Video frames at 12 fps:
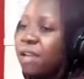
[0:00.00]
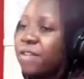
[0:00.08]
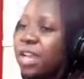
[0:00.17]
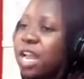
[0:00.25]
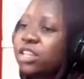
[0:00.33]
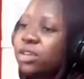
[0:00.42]

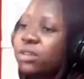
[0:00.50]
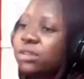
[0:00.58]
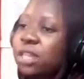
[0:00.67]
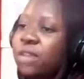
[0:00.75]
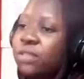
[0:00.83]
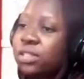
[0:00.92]
Financial
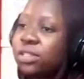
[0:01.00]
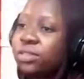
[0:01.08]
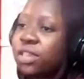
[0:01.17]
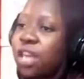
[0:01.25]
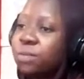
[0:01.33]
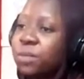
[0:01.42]

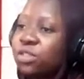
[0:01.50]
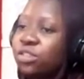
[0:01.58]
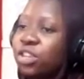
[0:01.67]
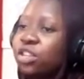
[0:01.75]
services companies,